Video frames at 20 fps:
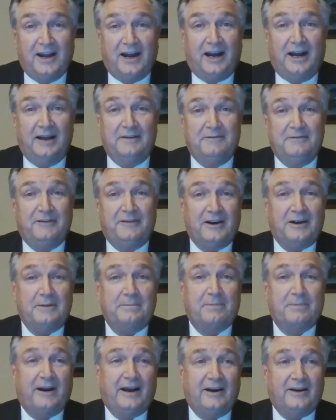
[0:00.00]
I'm very
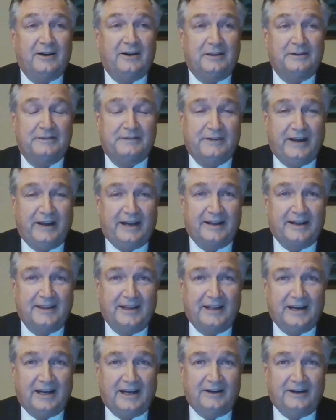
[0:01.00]
proud of the fact
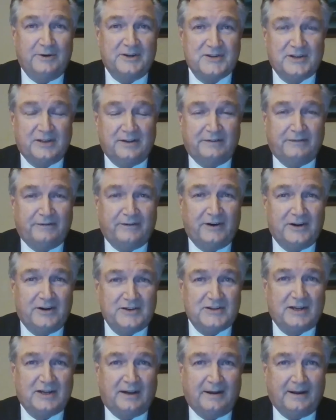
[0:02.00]
that I was the
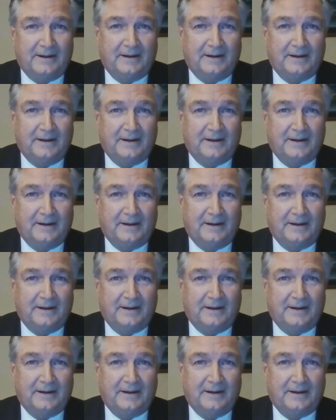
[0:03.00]
first